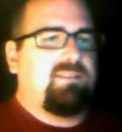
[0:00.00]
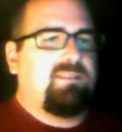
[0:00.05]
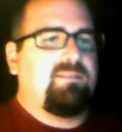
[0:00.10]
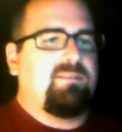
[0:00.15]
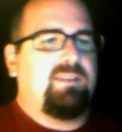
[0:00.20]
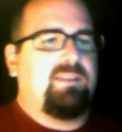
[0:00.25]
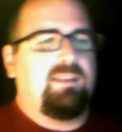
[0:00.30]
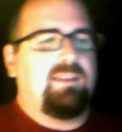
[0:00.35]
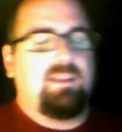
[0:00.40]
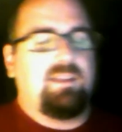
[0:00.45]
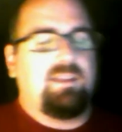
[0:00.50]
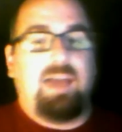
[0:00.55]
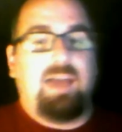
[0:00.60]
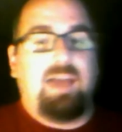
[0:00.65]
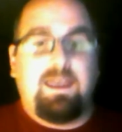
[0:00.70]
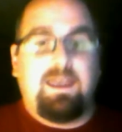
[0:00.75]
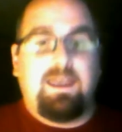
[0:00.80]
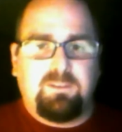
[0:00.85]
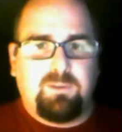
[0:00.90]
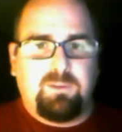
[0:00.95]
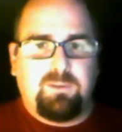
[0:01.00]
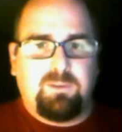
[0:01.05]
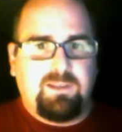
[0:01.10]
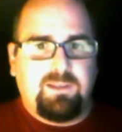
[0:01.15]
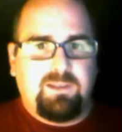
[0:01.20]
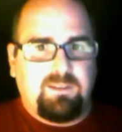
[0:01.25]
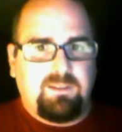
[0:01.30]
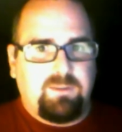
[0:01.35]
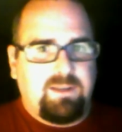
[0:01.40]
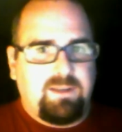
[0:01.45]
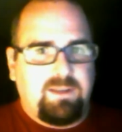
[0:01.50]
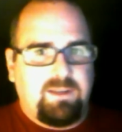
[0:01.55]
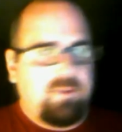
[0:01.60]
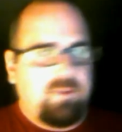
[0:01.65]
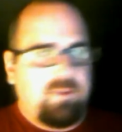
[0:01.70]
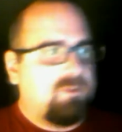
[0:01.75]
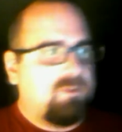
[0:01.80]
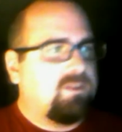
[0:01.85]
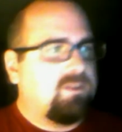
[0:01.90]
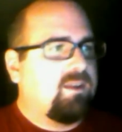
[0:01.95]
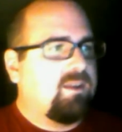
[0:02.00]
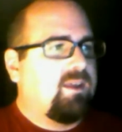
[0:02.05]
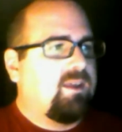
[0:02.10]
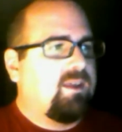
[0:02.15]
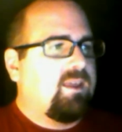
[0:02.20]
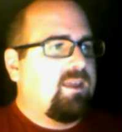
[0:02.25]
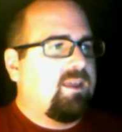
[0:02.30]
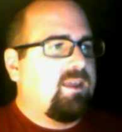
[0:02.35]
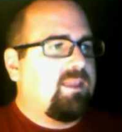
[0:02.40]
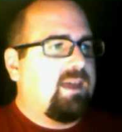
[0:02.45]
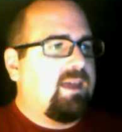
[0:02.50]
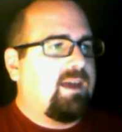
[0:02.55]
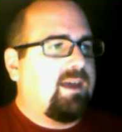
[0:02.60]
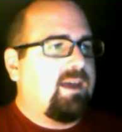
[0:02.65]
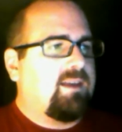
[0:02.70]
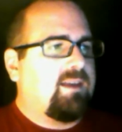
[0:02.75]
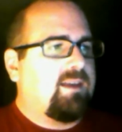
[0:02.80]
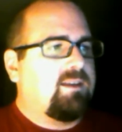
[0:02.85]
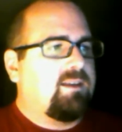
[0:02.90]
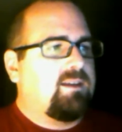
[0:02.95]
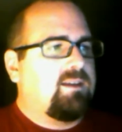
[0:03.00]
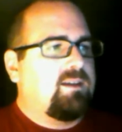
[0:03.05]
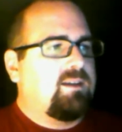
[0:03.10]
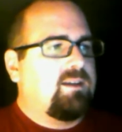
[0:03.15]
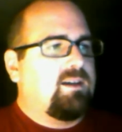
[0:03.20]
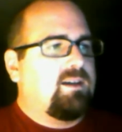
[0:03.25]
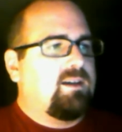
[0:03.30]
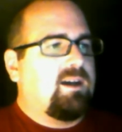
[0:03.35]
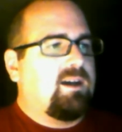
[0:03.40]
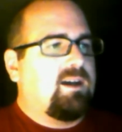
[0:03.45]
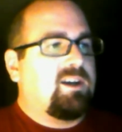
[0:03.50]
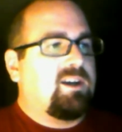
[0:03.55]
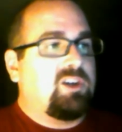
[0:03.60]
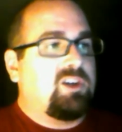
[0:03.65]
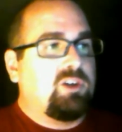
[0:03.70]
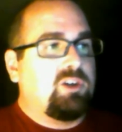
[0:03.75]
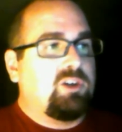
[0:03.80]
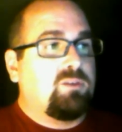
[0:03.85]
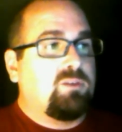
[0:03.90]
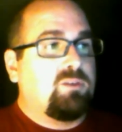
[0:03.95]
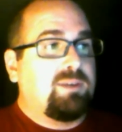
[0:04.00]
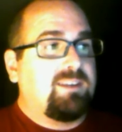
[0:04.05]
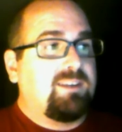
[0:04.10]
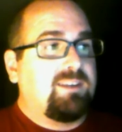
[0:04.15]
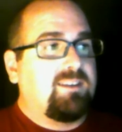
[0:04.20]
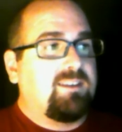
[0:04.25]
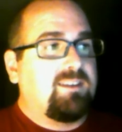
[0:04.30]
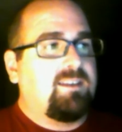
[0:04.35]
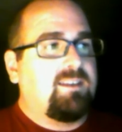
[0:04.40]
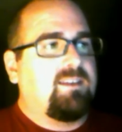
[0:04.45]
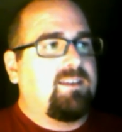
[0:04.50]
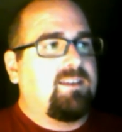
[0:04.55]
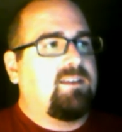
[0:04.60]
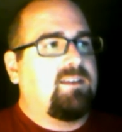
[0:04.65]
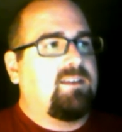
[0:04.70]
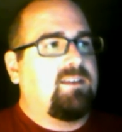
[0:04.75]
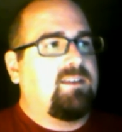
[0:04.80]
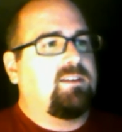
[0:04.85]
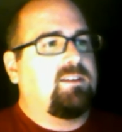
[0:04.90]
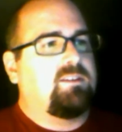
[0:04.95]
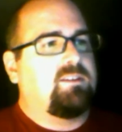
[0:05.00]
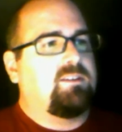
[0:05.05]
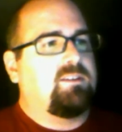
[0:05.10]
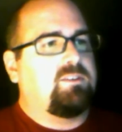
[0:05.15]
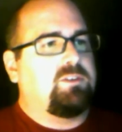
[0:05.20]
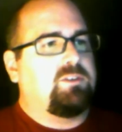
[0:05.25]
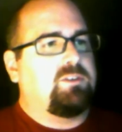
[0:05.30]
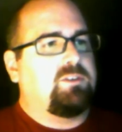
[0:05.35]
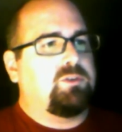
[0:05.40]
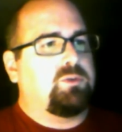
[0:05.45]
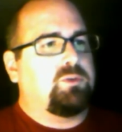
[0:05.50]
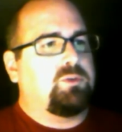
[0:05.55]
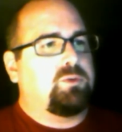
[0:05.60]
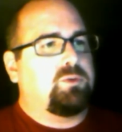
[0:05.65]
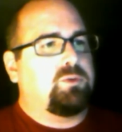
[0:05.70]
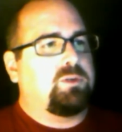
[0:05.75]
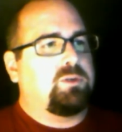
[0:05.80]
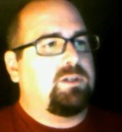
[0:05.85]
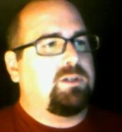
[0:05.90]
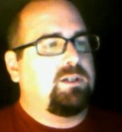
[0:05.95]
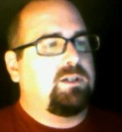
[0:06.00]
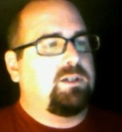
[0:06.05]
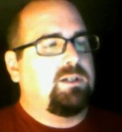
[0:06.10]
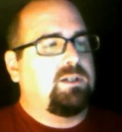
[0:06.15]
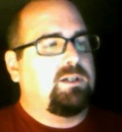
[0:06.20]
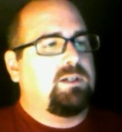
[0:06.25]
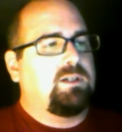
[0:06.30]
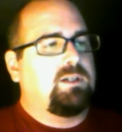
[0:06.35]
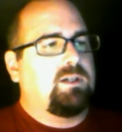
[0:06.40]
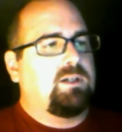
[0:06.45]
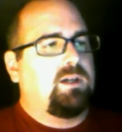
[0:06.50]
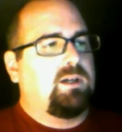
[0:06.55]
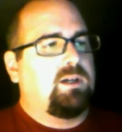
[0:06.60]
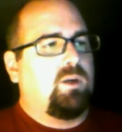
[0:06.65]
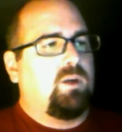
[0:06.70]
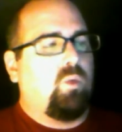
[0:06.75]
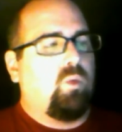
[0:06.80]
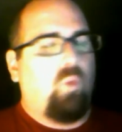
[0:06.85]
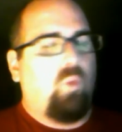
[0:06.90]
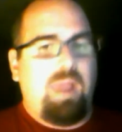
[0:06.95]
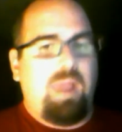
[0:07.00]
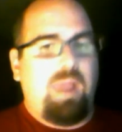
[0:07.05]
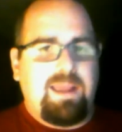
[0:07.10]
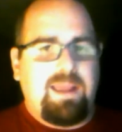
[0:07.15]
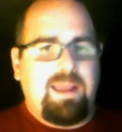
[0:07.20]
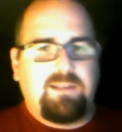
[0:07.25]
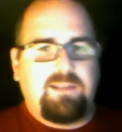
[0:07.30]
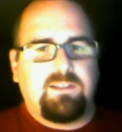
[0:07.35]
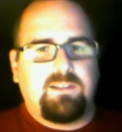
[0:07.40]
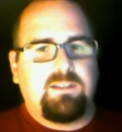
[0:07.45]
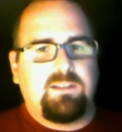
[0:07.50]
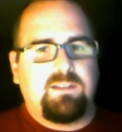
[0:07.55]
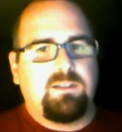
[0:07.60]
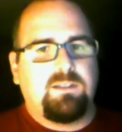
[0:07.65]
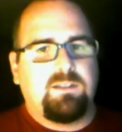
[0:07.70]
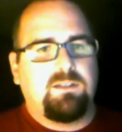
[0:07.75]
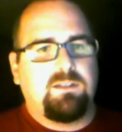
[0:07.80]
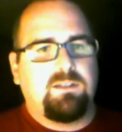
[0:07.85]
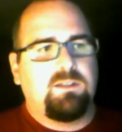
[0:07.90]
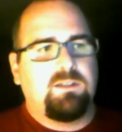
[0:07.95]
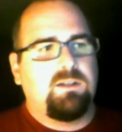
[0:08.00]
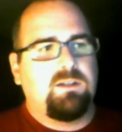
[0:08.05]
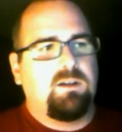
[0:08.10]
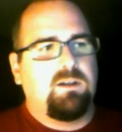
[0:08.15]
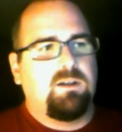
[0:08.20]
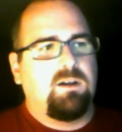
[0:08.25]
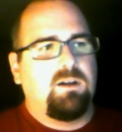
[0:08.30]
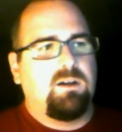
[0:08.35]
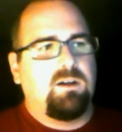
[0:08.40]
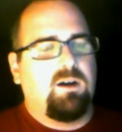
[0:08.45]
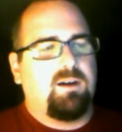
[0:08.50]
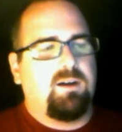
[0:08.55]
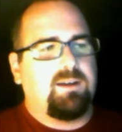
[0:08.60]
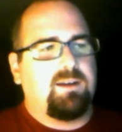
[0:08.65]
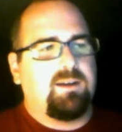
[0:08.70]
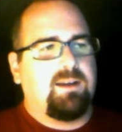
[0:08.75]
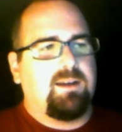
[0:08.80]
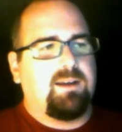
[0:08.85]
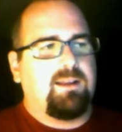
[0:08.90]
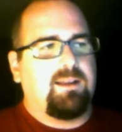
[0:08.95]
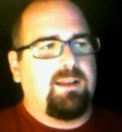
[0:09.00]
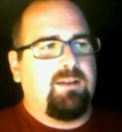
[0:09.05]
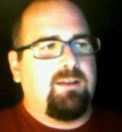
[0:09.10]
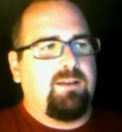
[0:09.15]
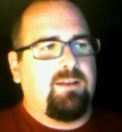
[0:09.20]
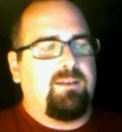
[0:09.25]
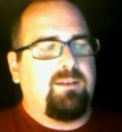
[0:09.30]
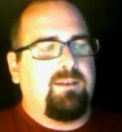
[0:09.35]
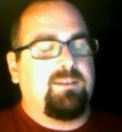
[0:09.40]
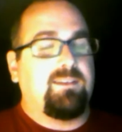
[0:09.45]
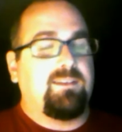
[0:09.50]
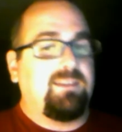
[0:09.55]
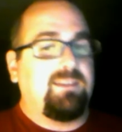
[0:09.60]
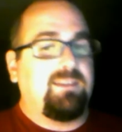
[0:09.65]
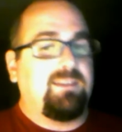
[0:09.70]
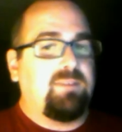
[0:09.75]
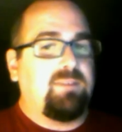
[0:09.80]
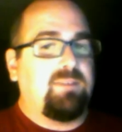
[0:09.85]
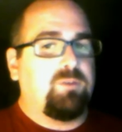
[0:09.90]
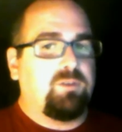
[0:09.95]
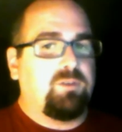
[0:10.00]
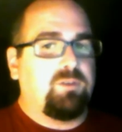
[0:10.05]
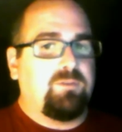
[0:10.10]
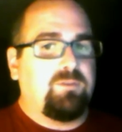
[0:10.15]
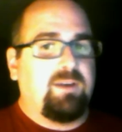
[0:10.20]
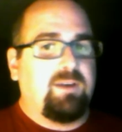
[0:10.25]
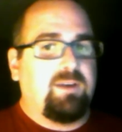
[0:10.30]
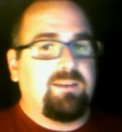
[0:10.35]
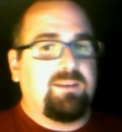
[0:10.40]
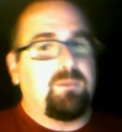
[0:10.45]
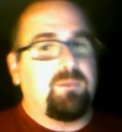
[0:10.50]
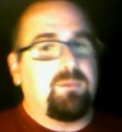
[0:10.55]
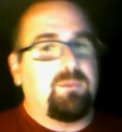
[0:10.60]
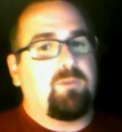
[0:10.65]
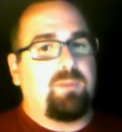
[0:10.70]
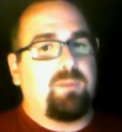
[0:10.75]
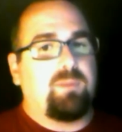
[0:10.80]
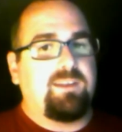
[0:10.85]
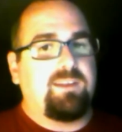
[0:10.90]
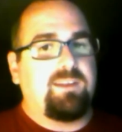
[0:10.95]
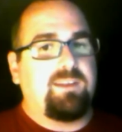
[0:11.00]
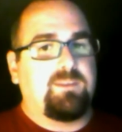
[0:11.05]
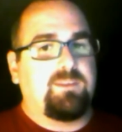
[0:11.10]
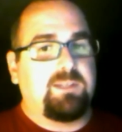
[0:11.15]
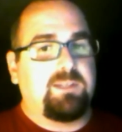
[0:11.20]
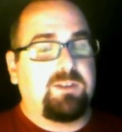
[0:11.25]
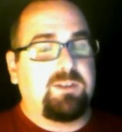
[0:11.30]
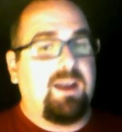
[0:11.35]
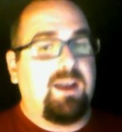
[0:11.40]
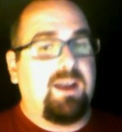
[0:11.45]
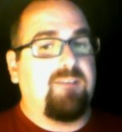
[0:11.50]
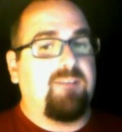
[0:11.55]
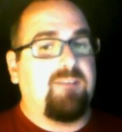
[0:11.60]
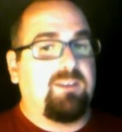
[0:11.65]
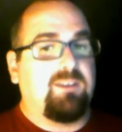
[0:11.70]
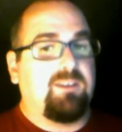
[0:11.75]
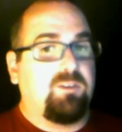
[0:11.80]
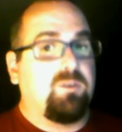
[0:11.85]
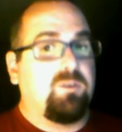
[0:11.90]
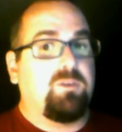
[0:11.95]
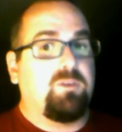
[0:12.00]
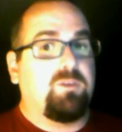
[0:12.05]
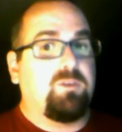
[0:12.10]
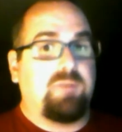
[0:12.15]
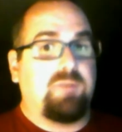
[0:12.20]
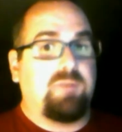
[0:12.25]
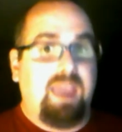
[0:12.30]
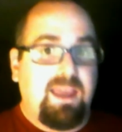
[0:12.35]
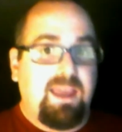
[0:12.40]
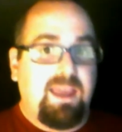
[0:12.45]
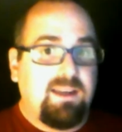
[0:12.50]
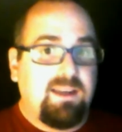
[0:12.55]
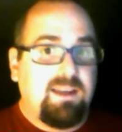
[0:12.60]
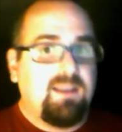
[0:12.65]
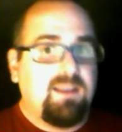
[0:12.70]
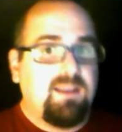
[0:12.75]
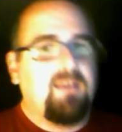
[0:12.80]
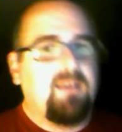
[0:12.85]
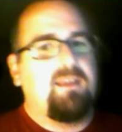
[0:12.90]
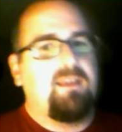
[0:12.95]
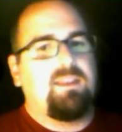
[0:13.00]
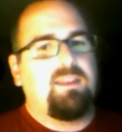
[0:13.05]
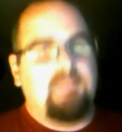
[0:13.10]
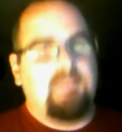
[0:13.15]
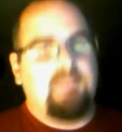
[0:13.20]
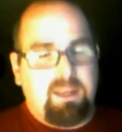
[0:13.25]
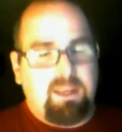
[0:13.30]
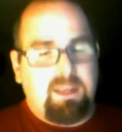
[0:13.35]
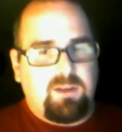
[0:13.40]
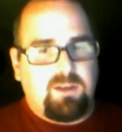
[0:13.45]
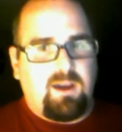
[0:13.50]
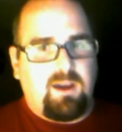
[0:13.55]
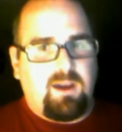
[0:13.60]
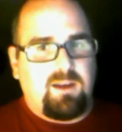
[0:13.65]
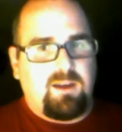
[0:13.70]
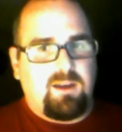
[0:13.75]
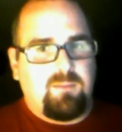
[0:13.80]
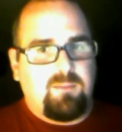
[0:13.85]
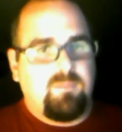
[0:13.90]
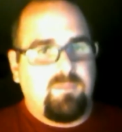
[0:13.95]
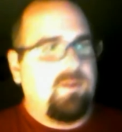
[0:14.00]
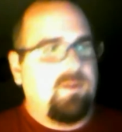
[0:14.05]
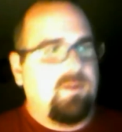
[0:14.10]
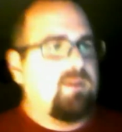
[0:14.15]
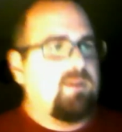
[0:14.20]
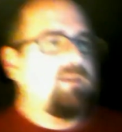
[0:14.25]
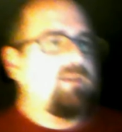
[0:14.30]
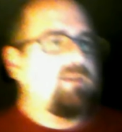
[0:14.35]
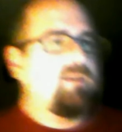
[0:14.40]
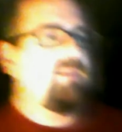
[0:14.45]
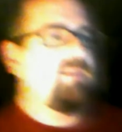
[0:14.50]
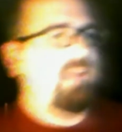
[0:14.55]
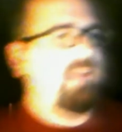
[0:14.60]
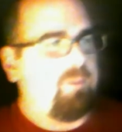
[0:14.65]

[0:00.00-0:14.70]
in the last one of these videos that a good reason to wait on cutting Clary is to see if you can find someone to replace him in the draft. And as soon as you can, then you cut him. That way you're